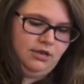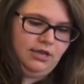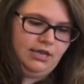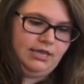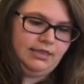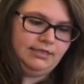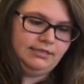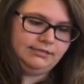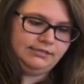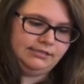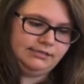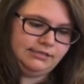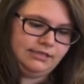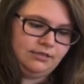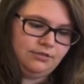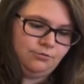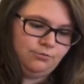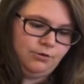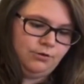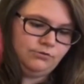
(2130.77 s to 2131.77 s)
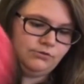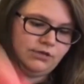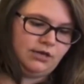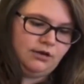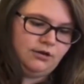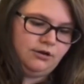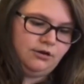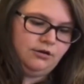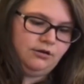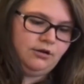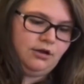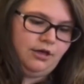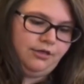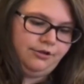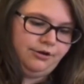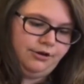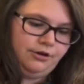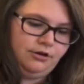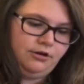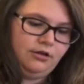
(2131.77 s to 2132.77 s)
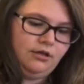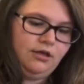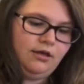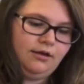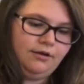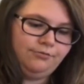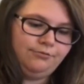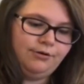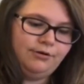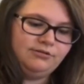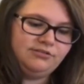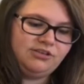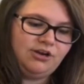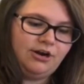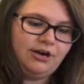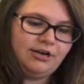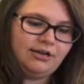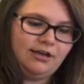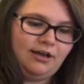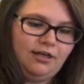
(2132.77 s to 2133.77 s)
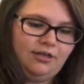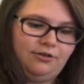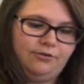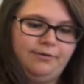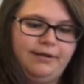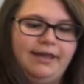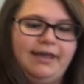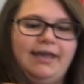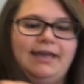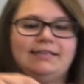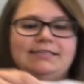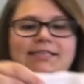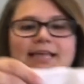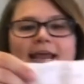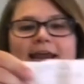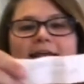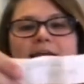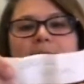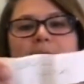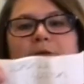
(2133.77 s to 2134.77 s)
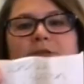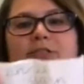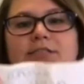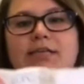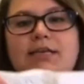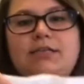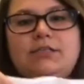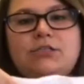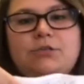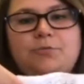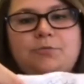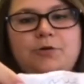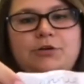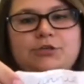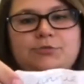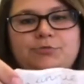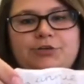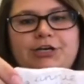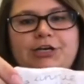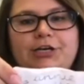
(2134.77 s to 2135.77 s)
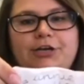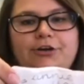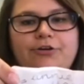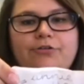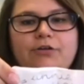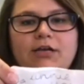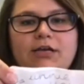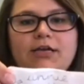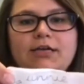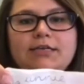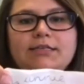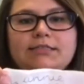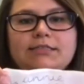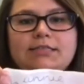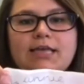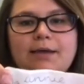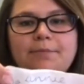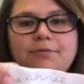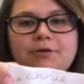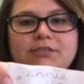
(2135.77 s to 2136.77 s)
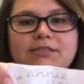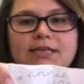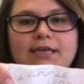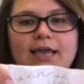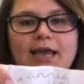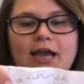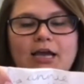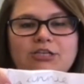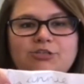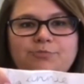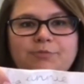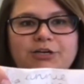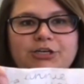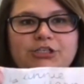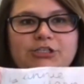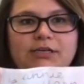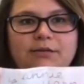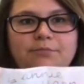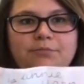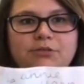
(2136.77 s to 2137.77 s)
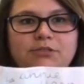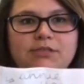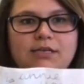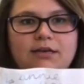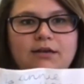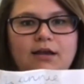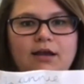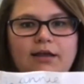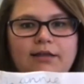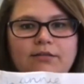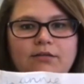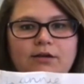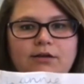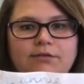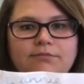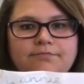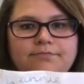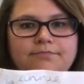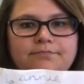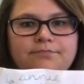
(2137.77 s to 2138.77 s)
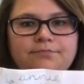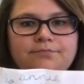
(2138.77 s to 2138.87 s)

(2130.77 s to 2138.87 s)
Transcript: And this is in the Rose Garden colorway. It's 80% superwash merino, 10% cashmere, 10% nylon.